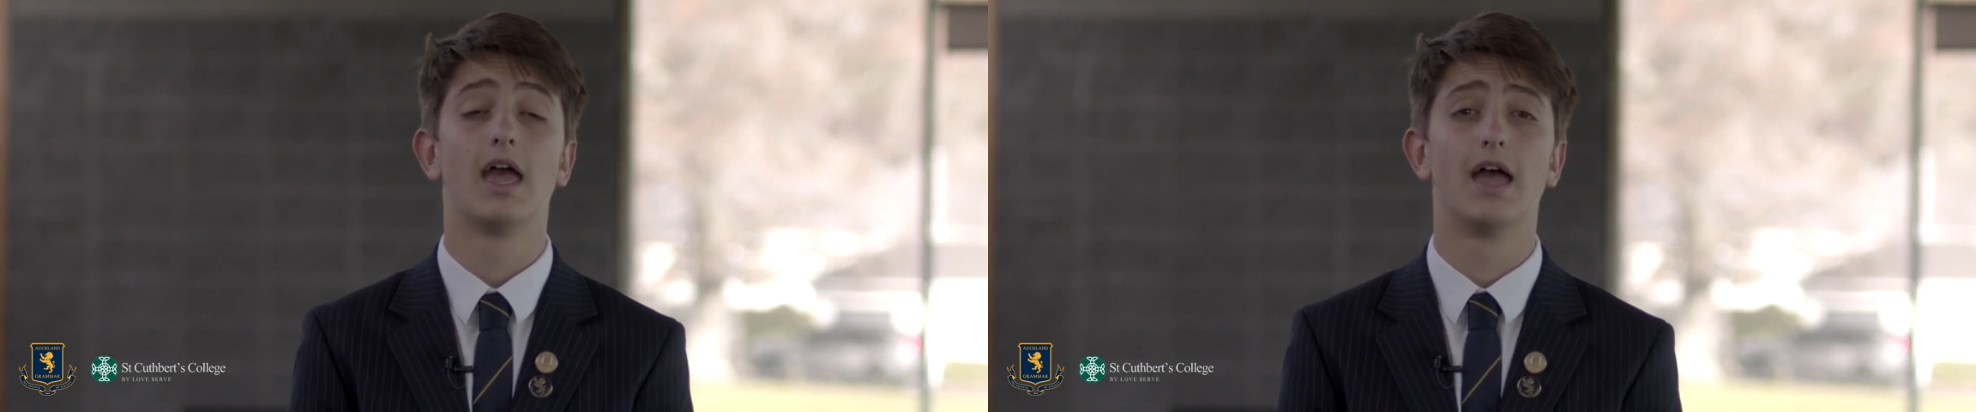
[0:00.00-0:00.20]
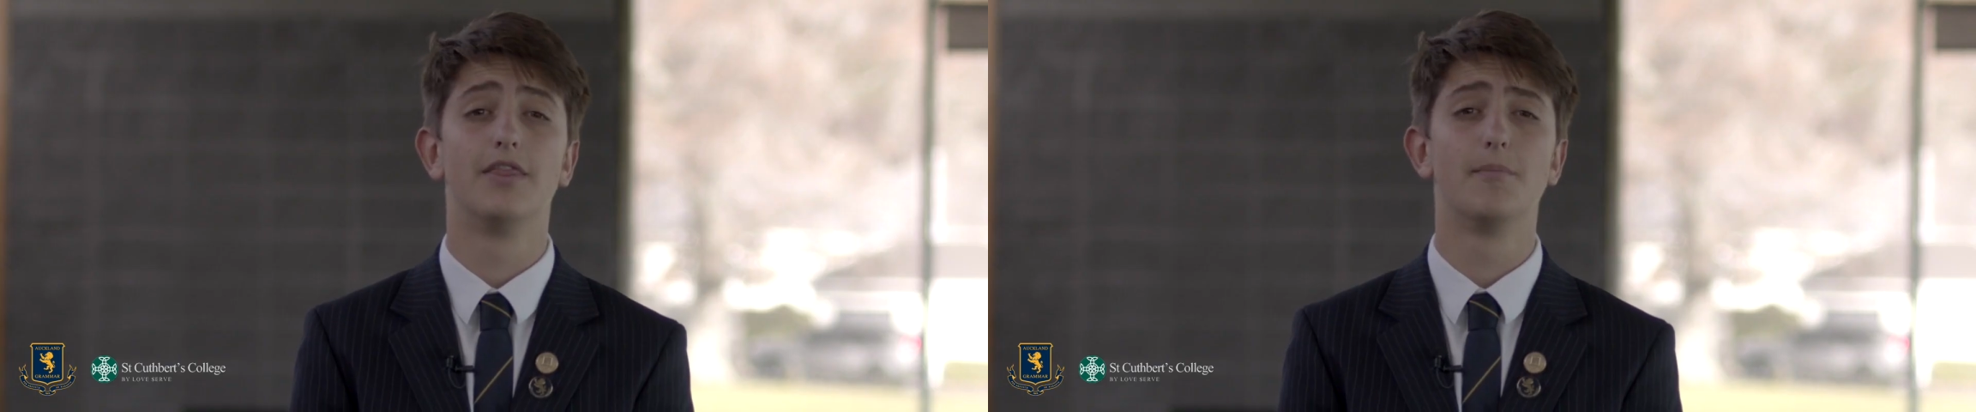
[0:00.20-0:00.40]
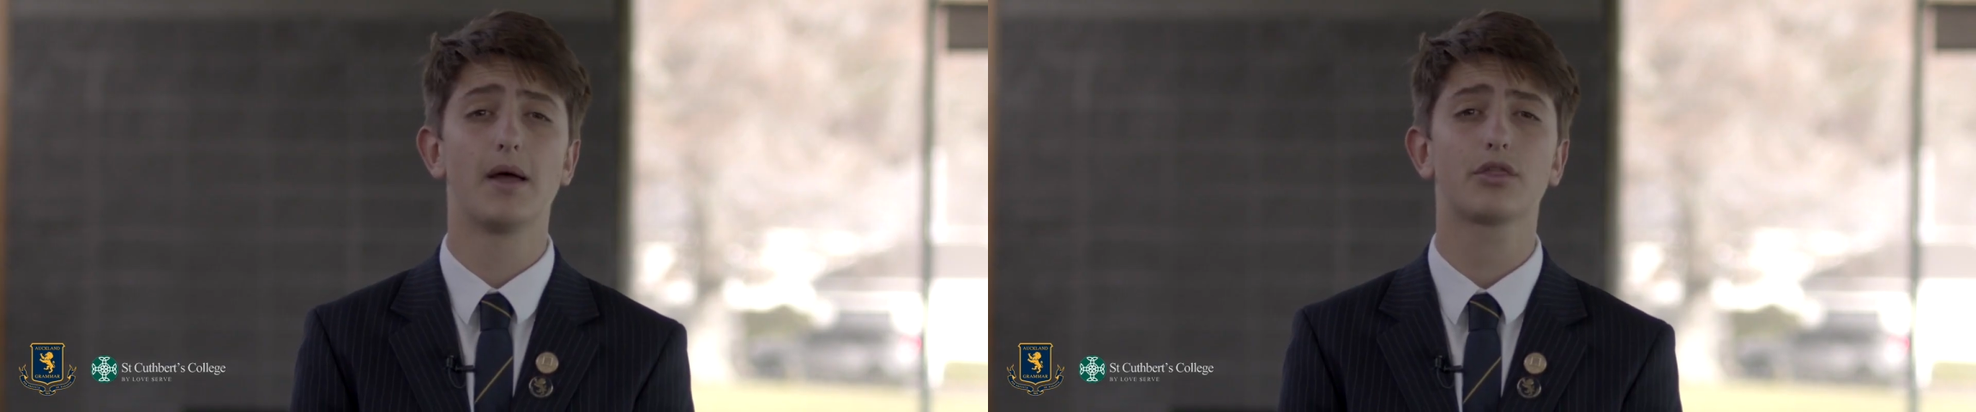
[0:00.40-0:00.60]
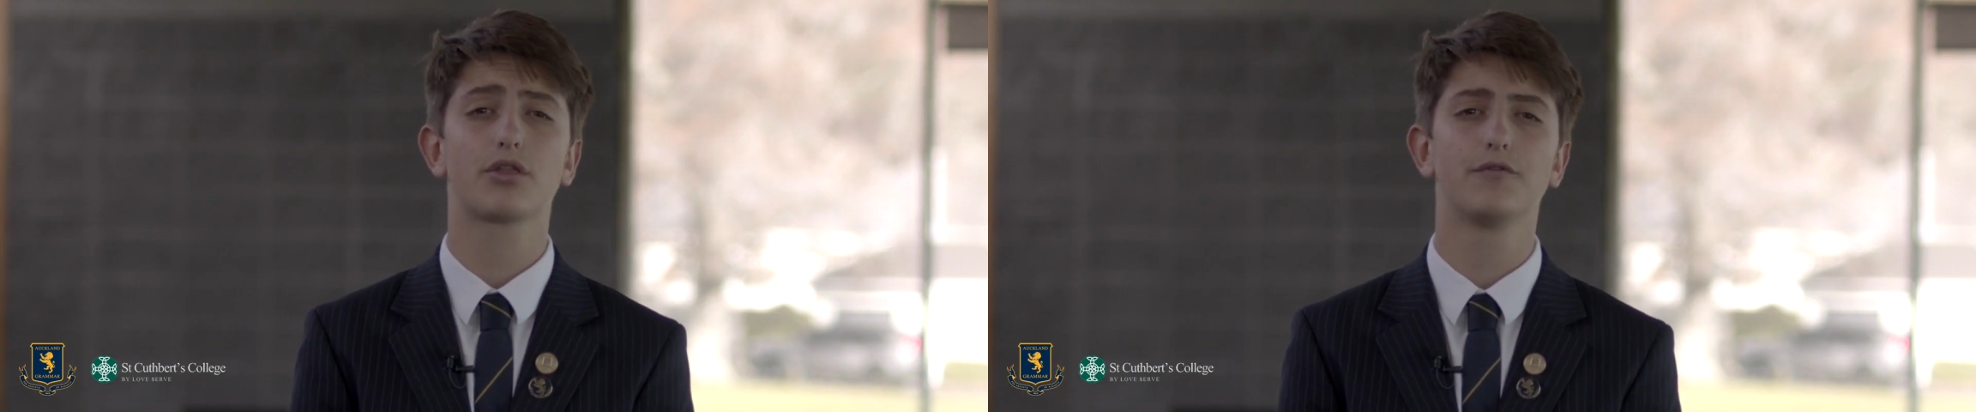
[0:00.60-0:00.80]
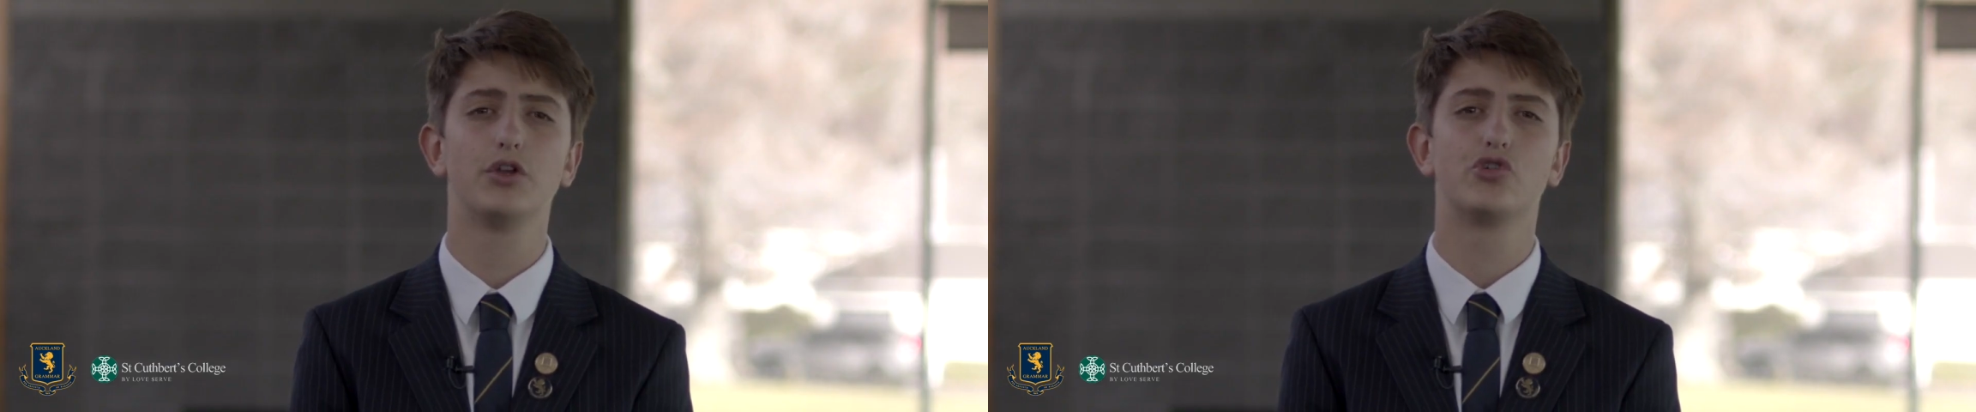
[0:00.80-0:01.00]
In the
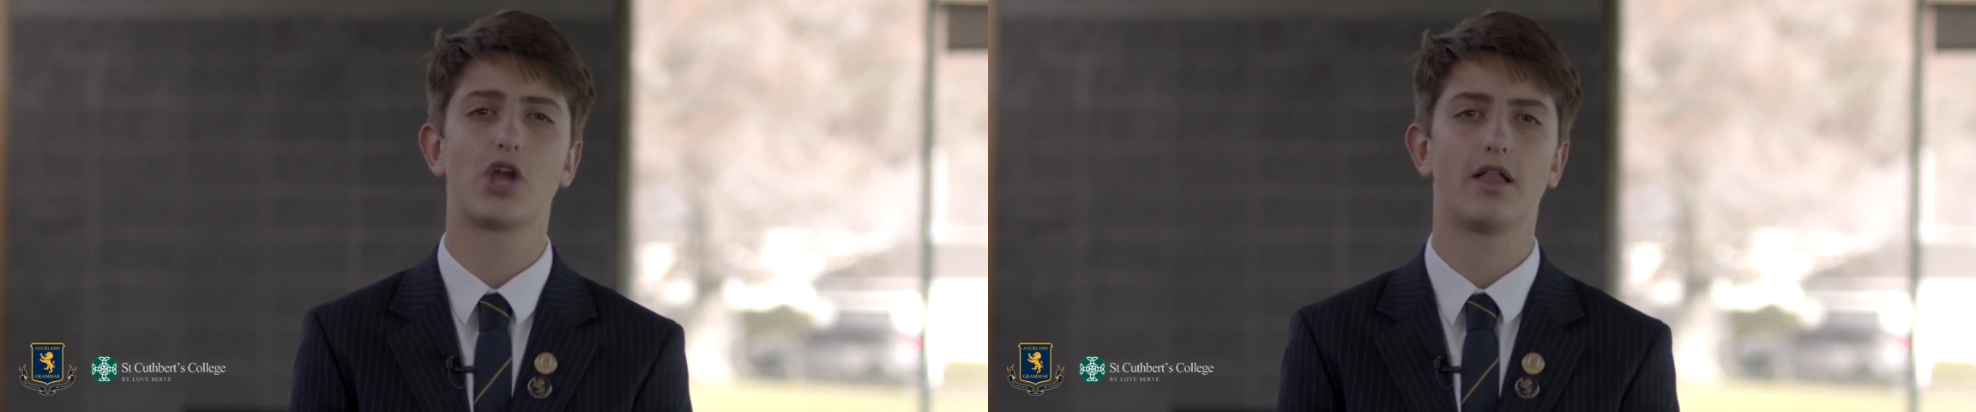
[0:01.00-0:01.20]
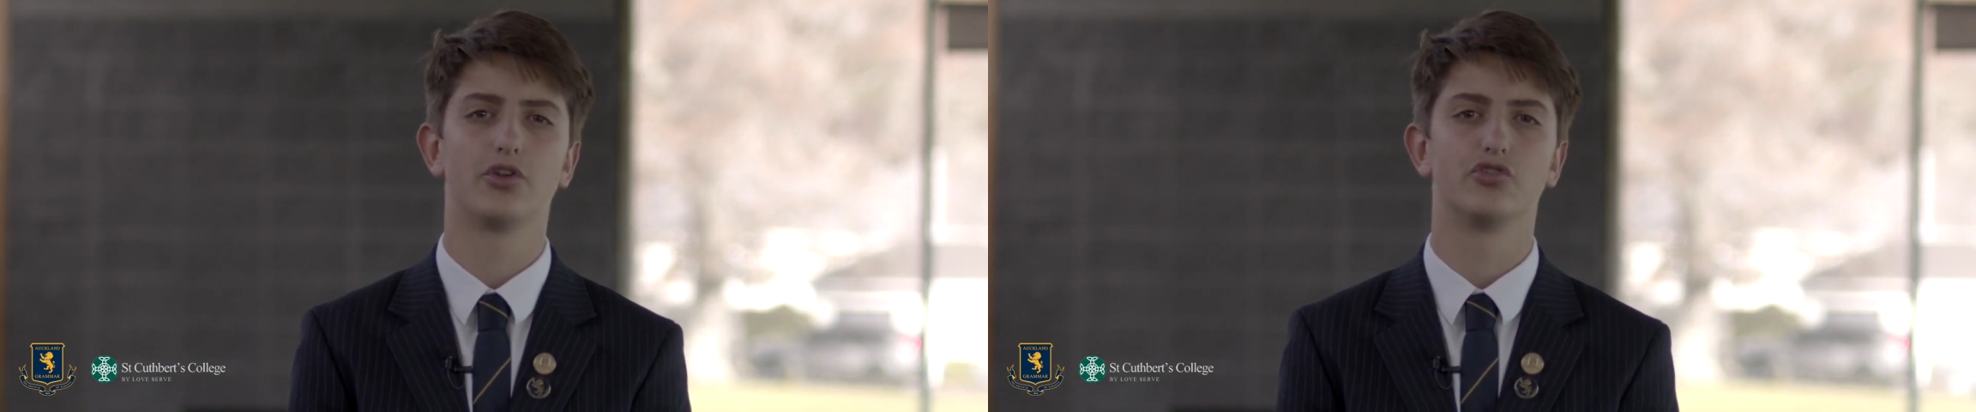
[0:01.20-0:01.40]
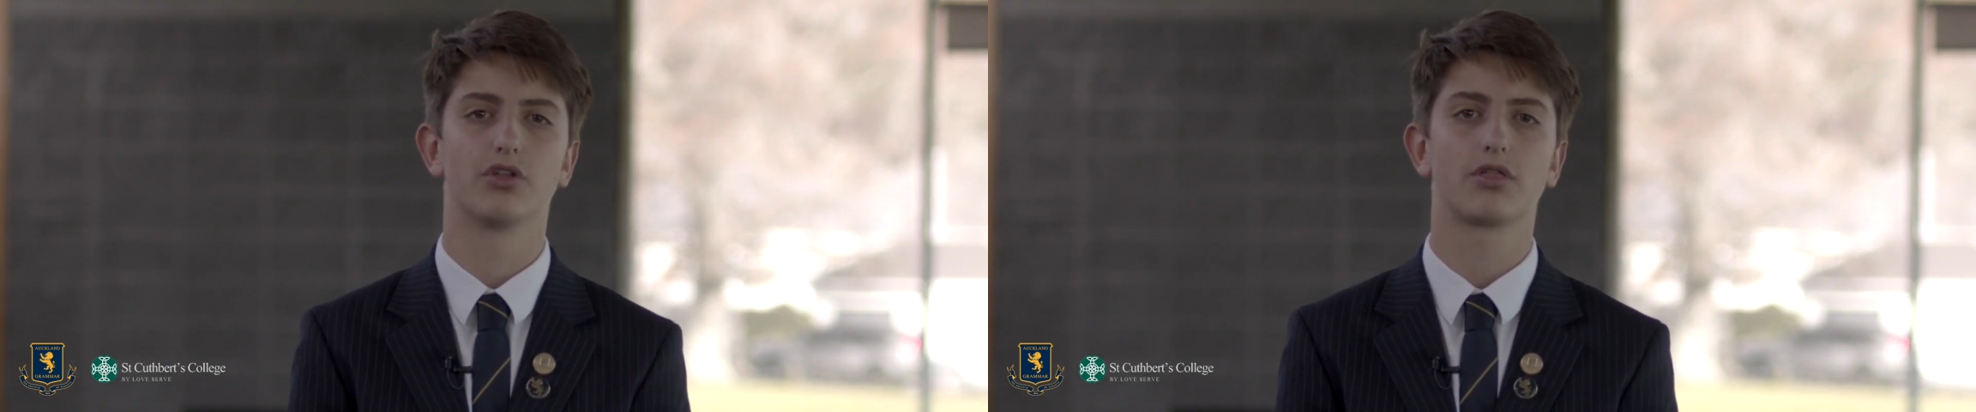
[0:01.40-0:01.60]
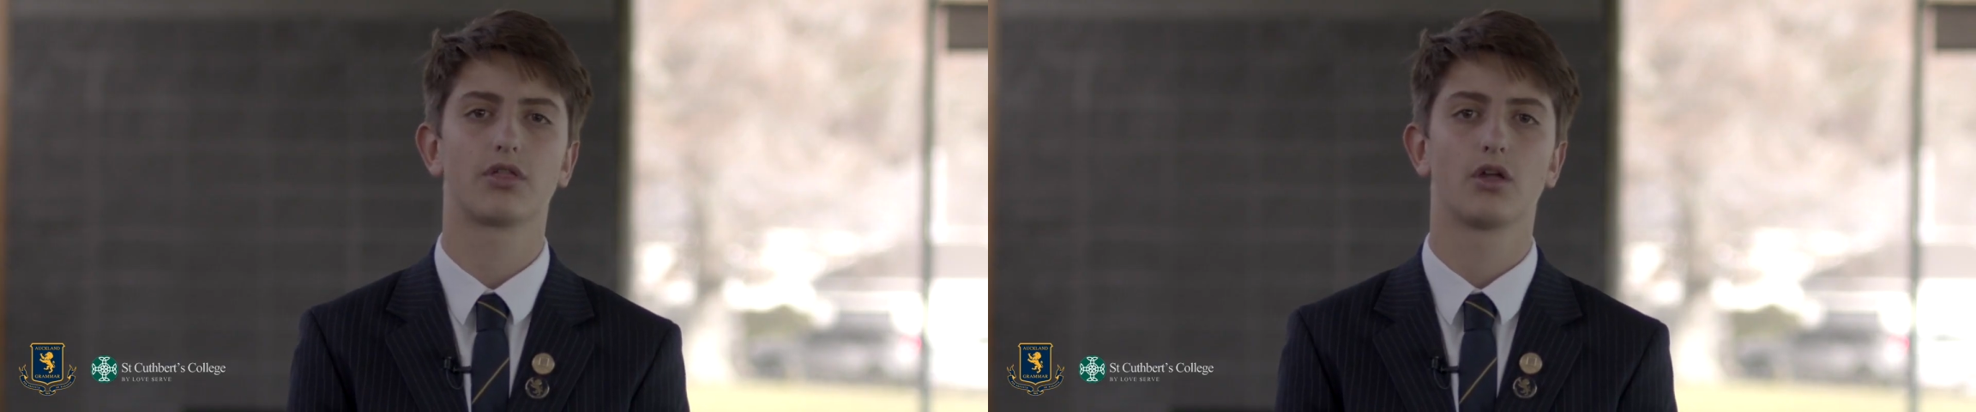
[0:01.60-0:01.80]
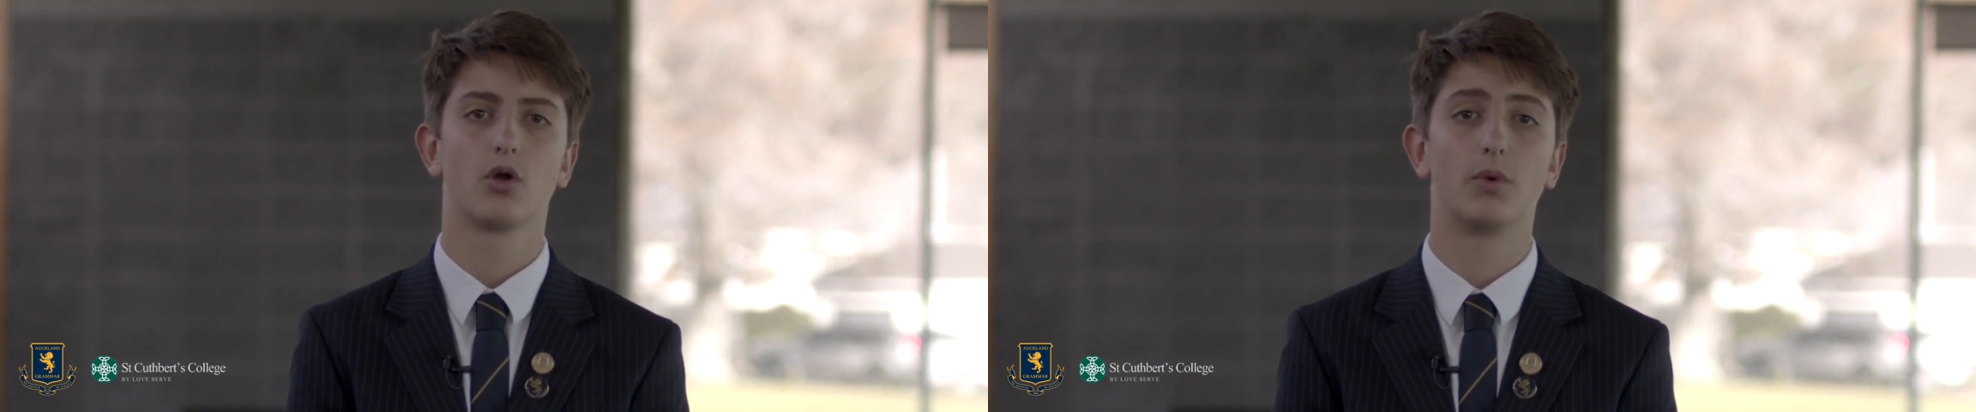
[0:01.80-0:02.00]
midst of new challenges,